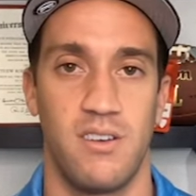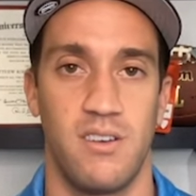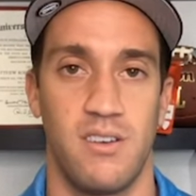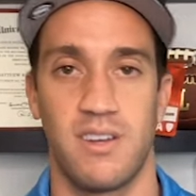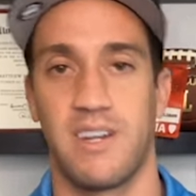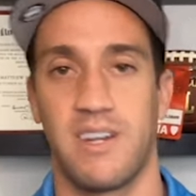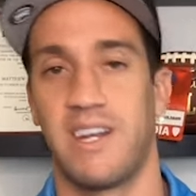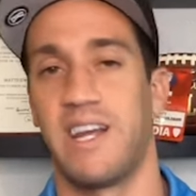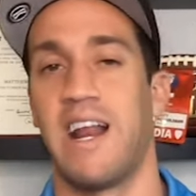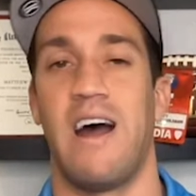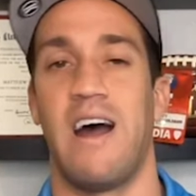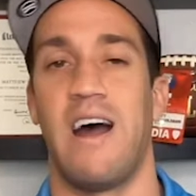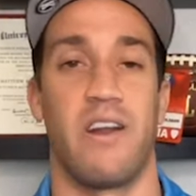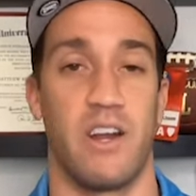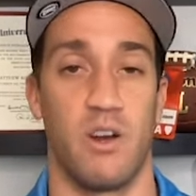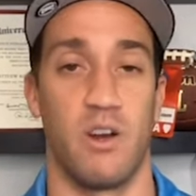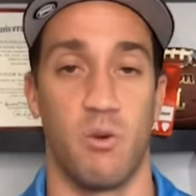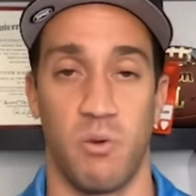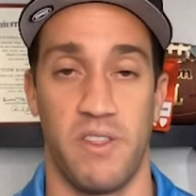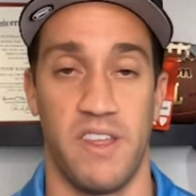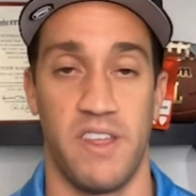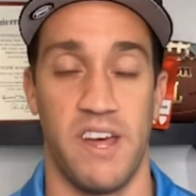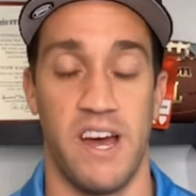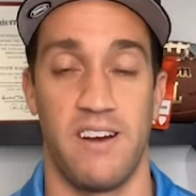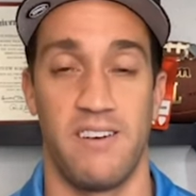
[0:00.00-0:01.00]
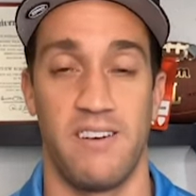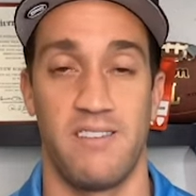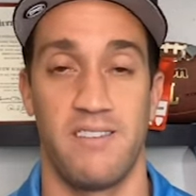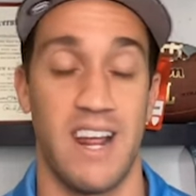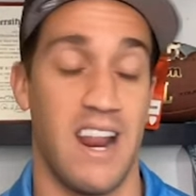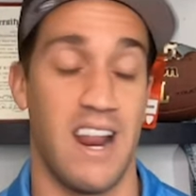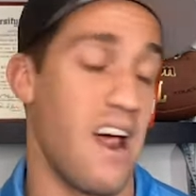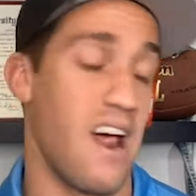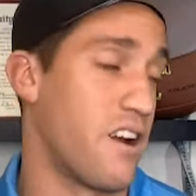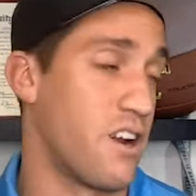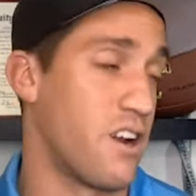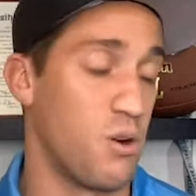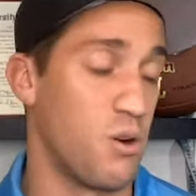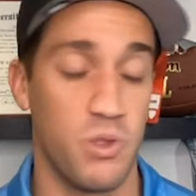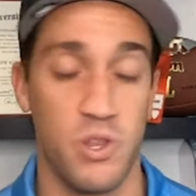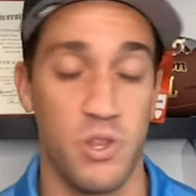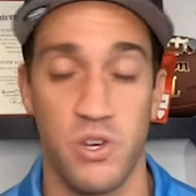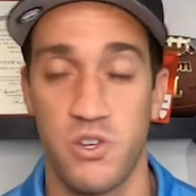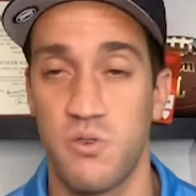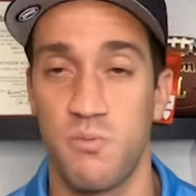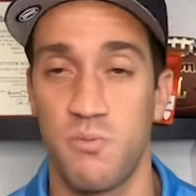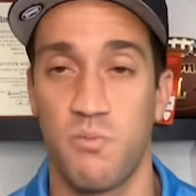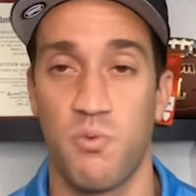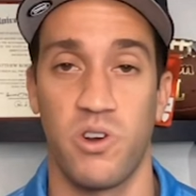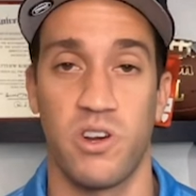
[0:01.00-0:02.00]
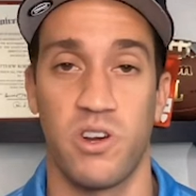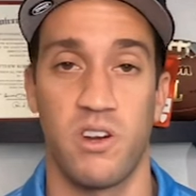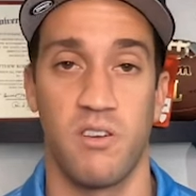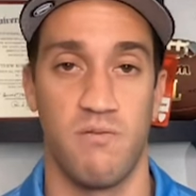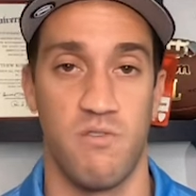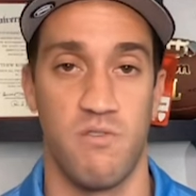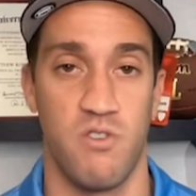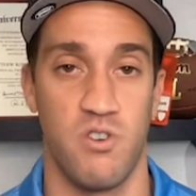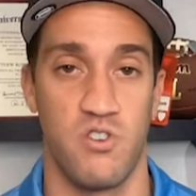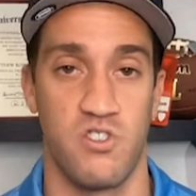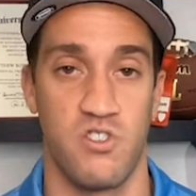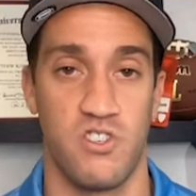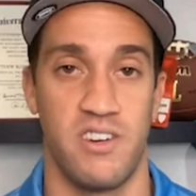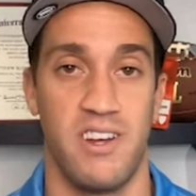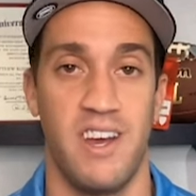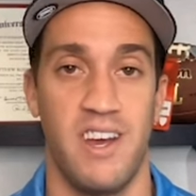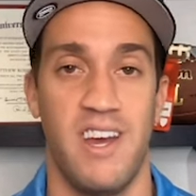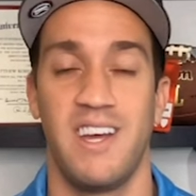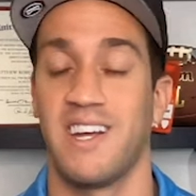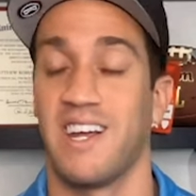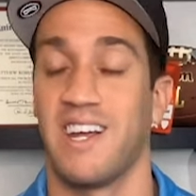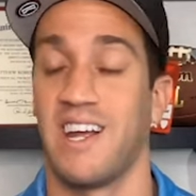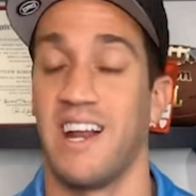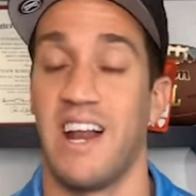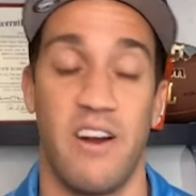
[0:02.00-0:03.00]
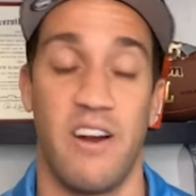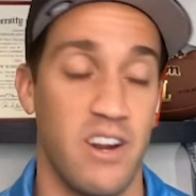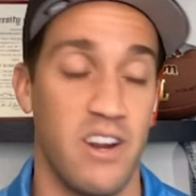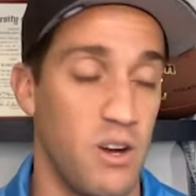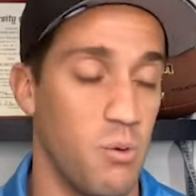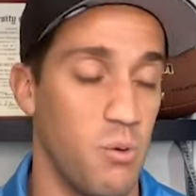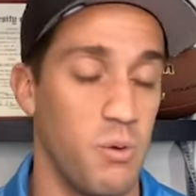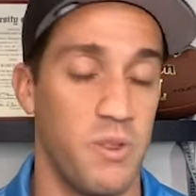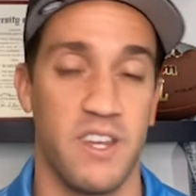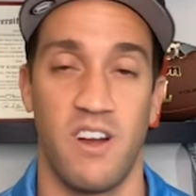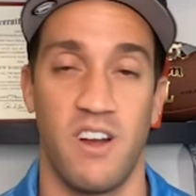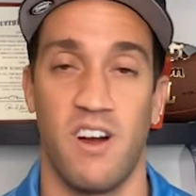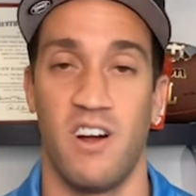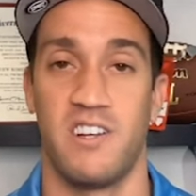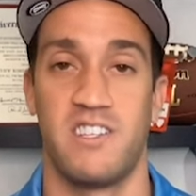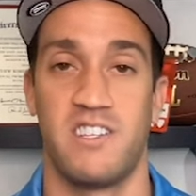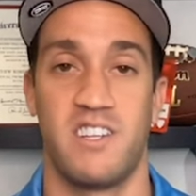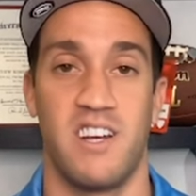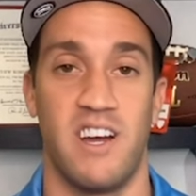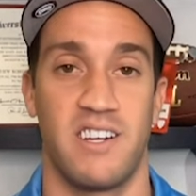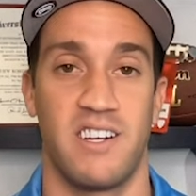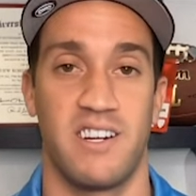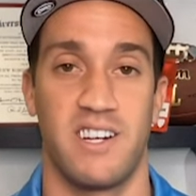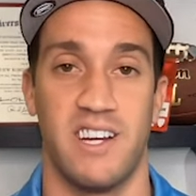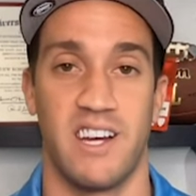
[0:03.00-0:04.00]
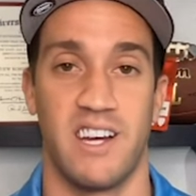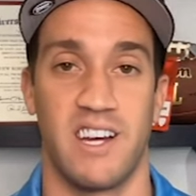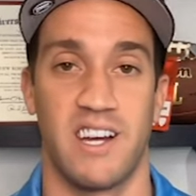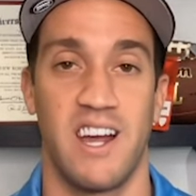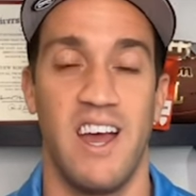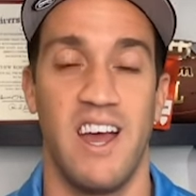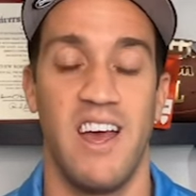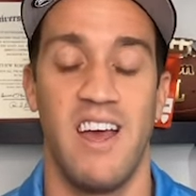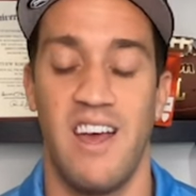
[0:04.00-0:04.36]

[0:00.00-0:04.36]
Get out of here with that. Get out of here with the two-point conversion. Get out of here with the onside kick.